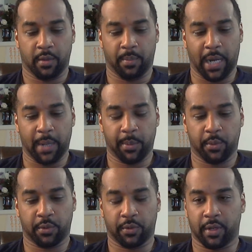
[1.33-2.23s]
The
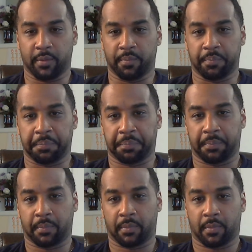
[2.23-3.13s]
Bible was written
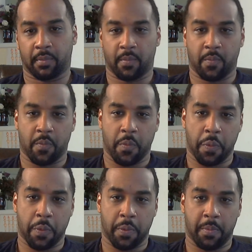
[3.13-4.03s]

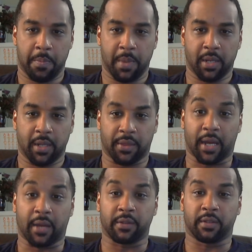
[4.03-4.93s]
many
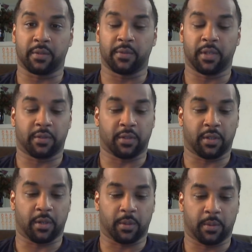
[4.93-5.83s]
thousands of years
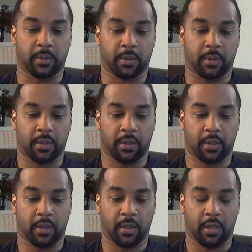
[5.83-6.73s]
ago
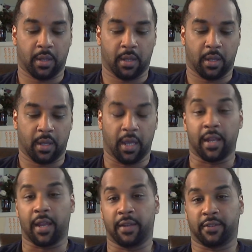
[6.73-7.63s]

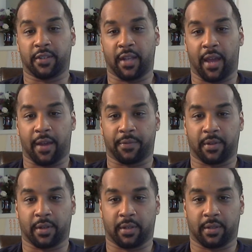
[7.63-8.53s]
in ancient
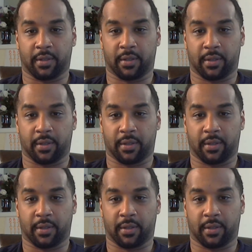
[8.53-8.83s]
Africa